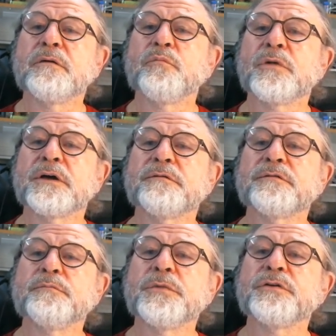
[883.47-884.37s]
what I'm
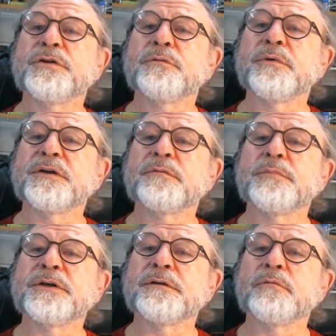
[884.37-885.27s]
familiar with,
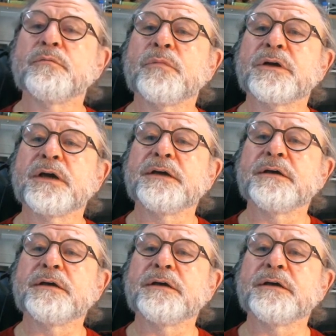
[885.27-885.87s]
but when I